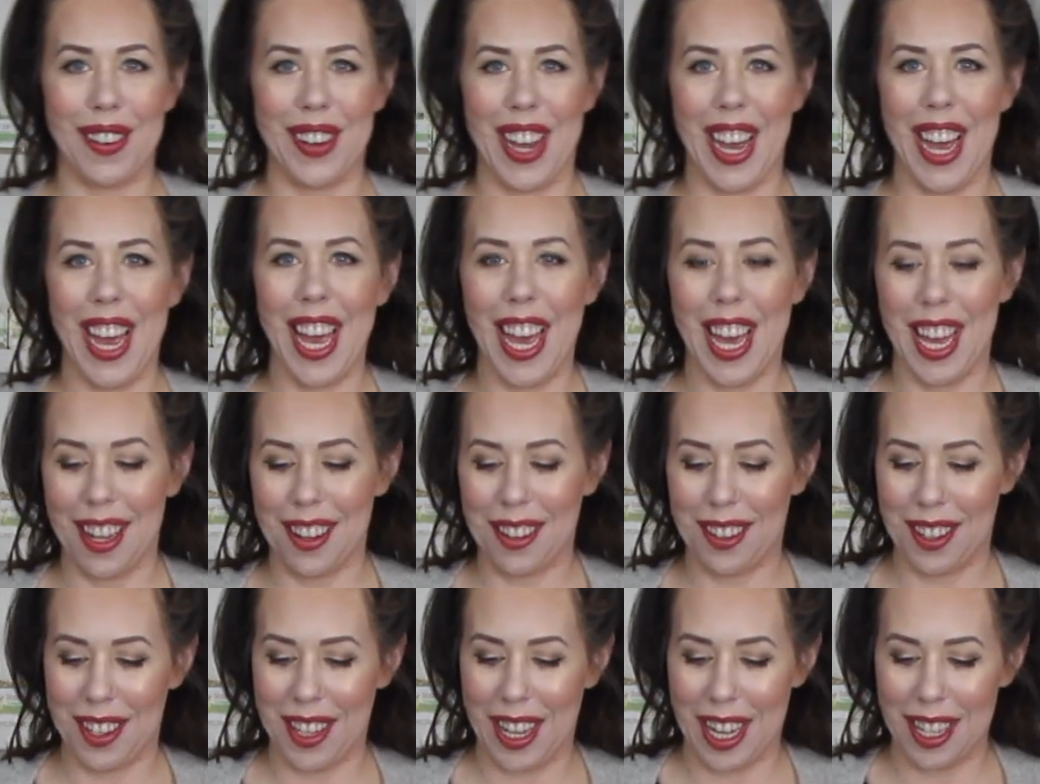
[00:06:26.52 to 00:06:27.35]
right,
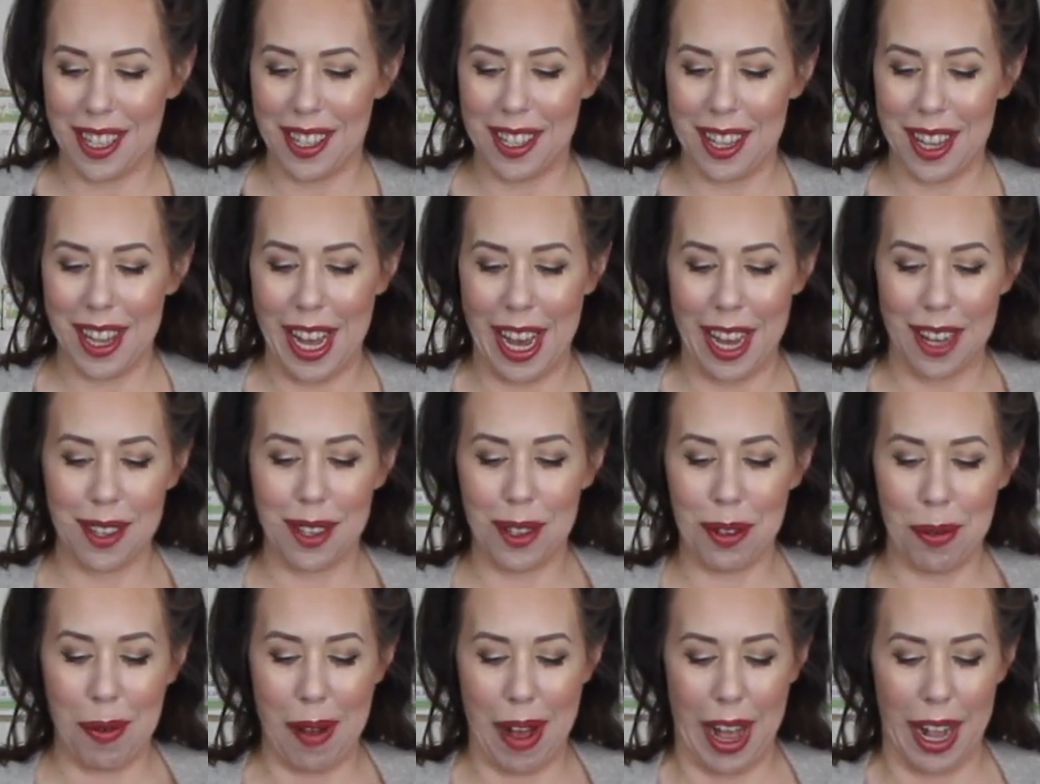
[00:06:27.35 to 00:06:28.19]
so that's the
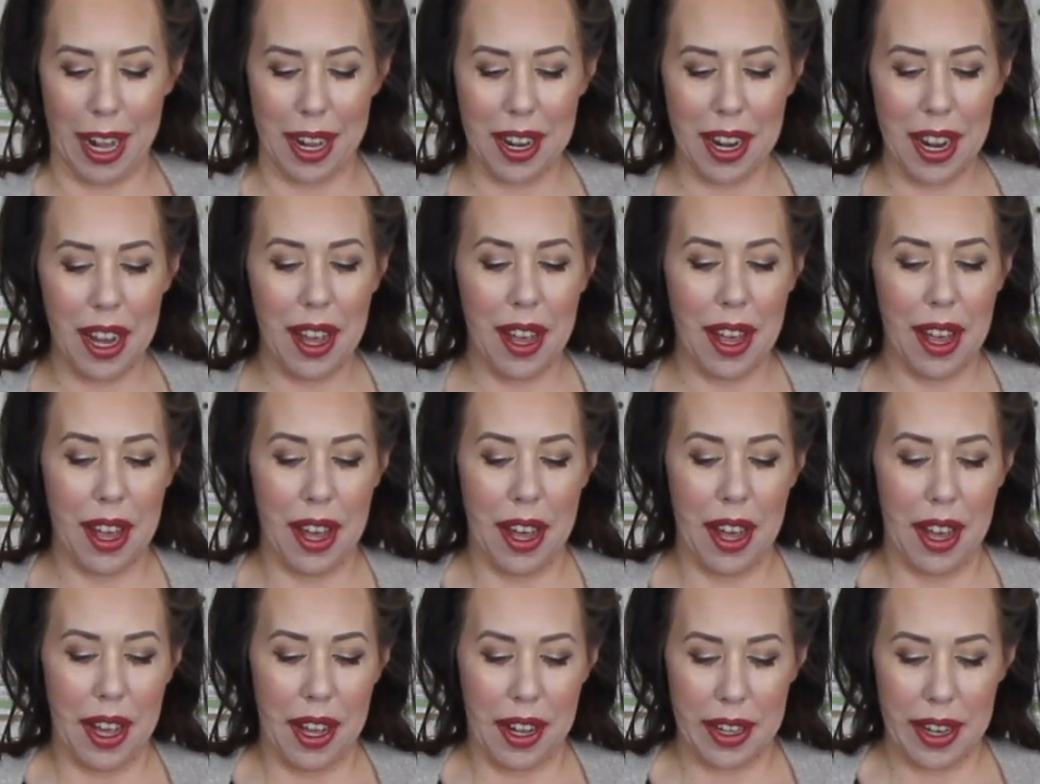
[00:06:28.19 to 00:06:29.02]
last one.
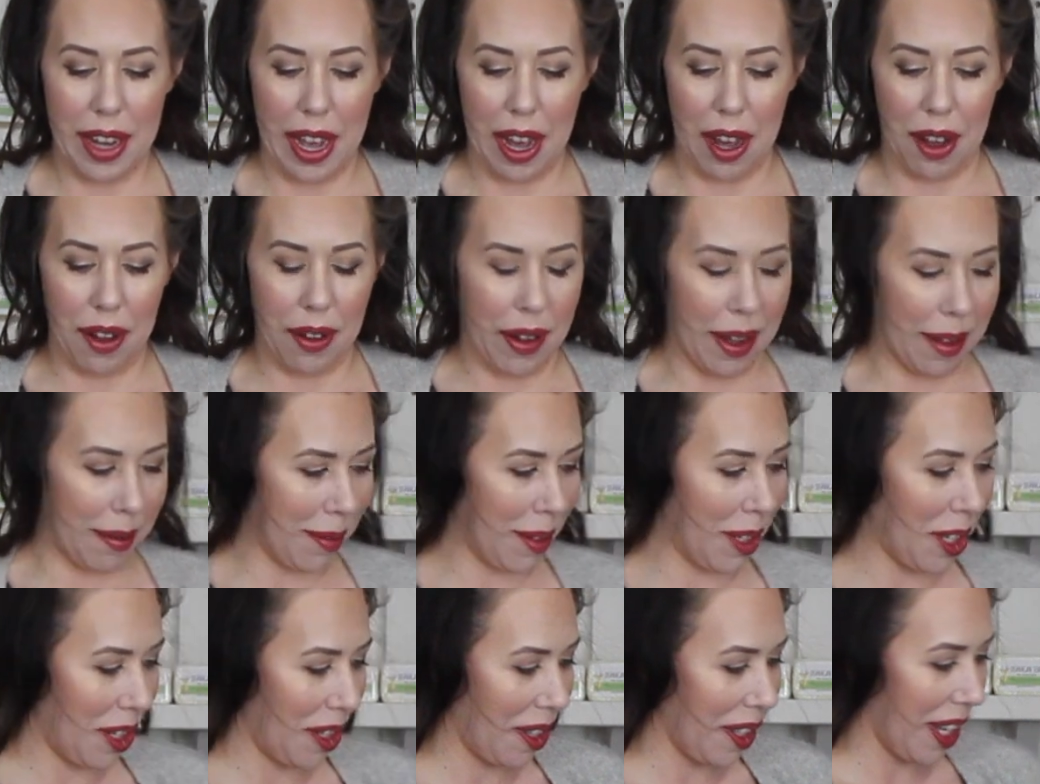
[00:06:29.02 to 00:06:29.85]
Now
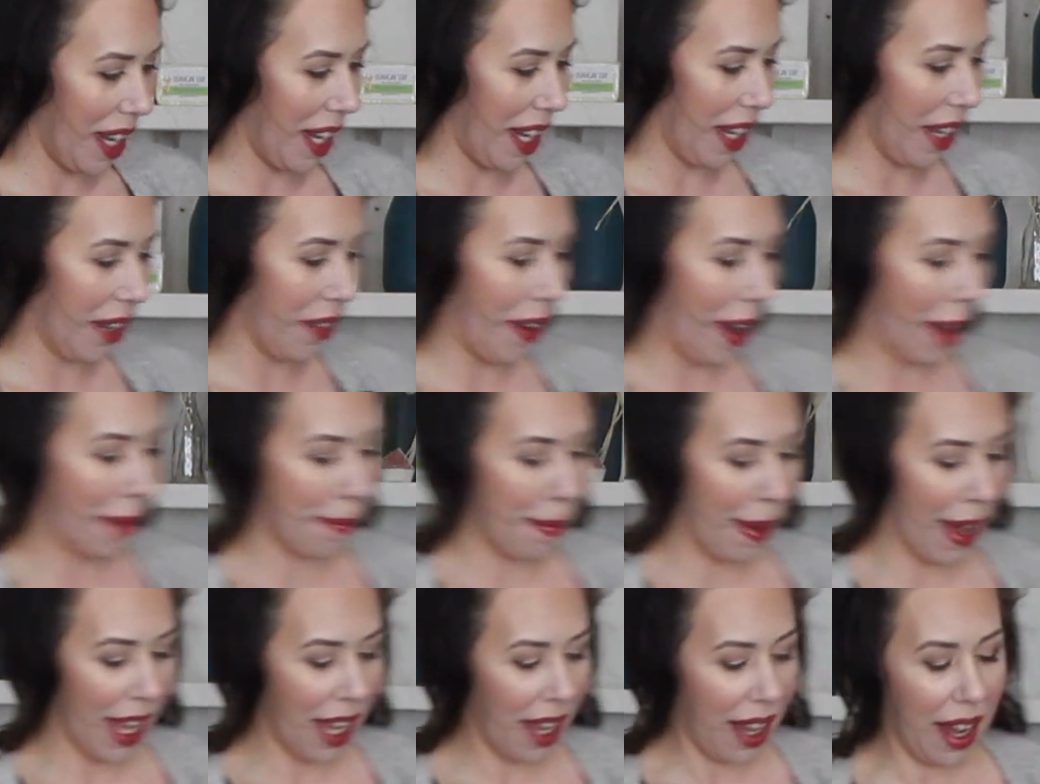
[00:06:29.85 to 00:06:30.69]
I'm just gonna grab
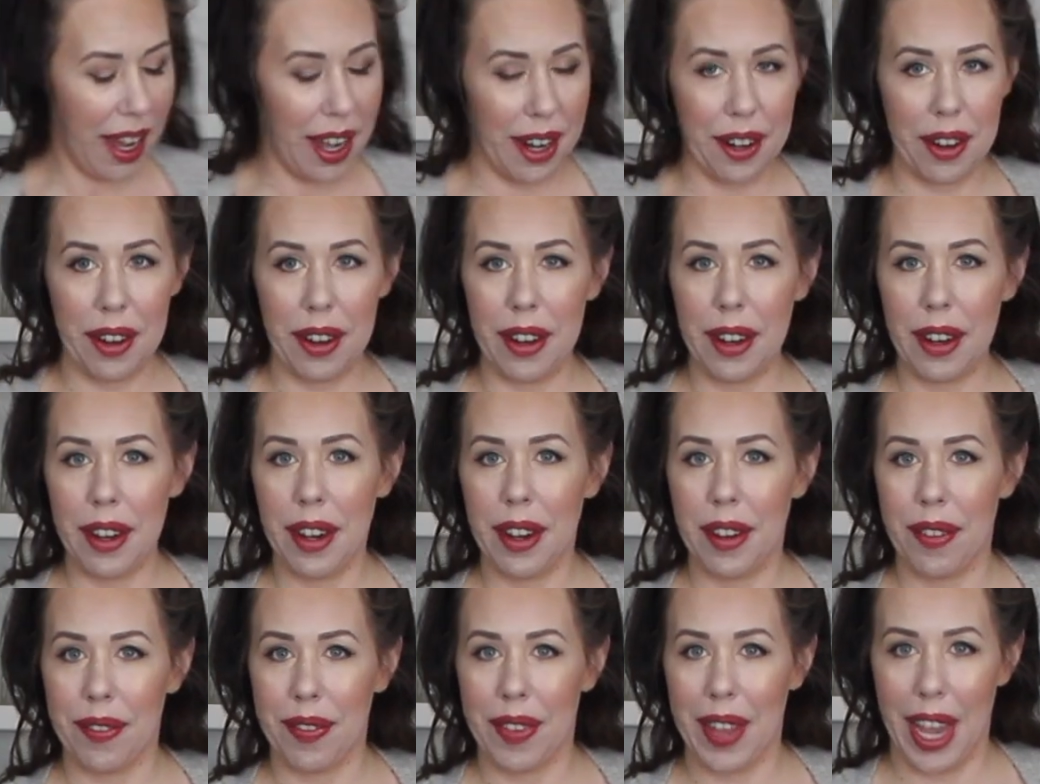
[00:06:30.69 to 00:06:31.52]
my cutter
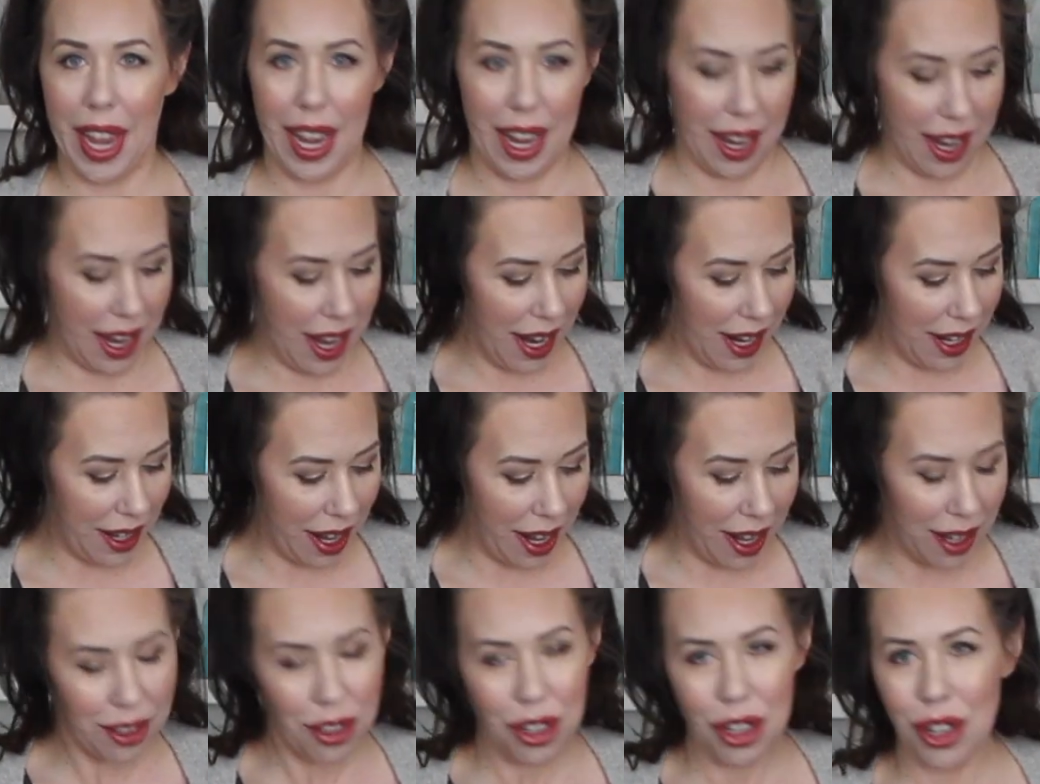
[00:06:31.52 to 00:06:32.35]
and
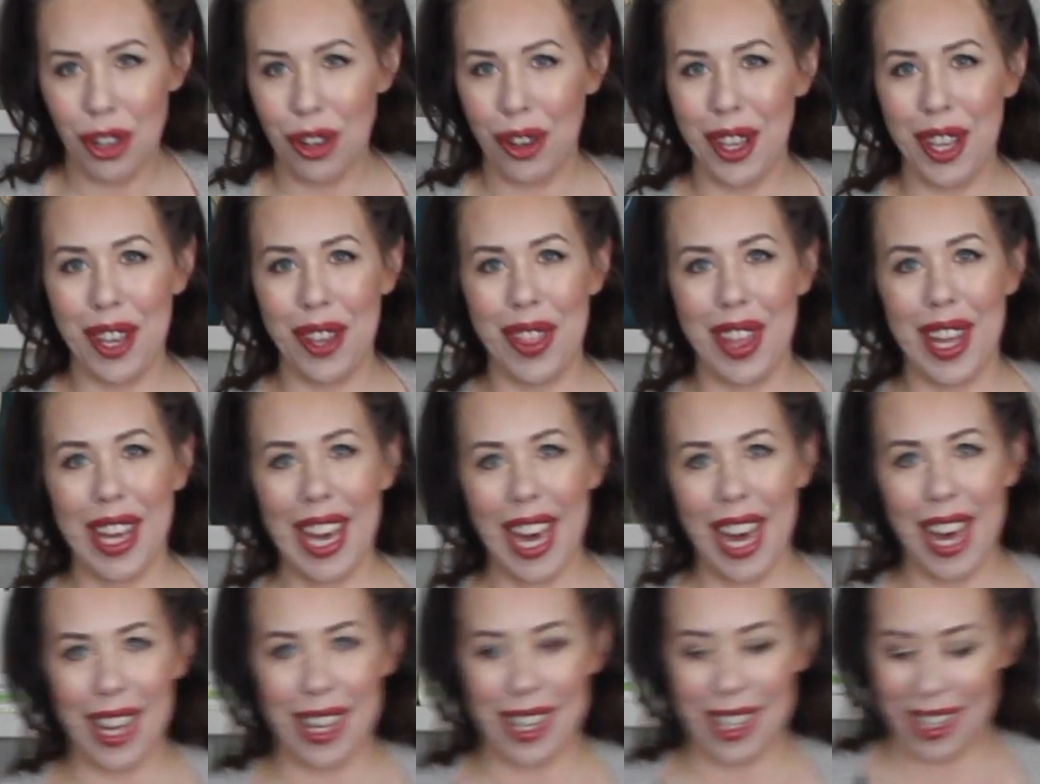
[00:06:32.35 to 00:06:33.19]
I'll show you the
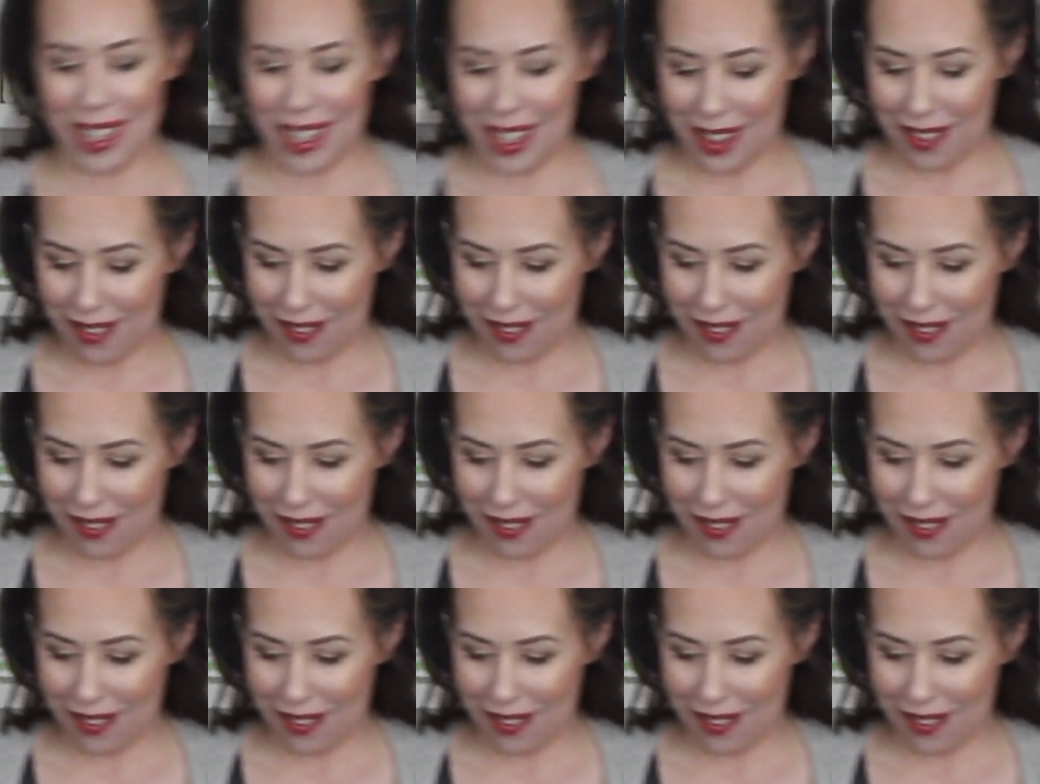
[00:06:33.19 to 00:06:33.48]
cut.